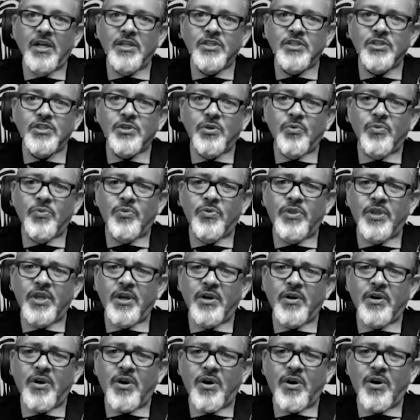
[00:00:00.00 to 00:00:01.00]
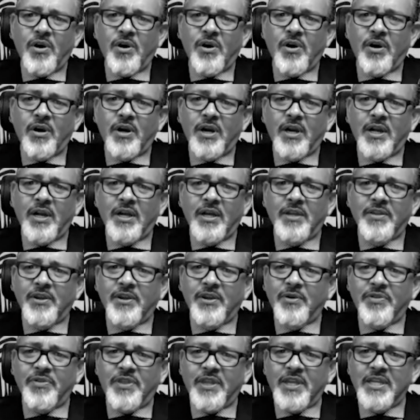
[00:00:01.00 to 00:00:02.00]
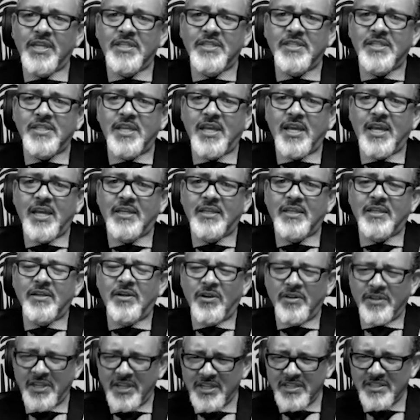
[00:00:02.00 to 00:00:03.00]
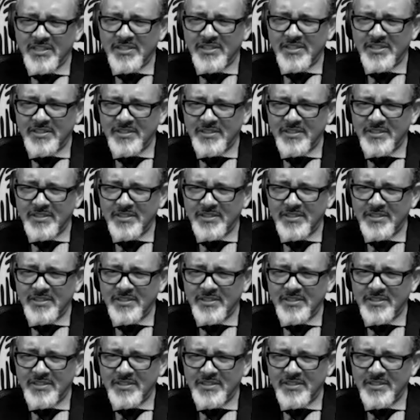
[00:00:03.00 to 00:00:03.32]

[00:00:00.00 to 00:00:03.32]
So there are things that aren't they in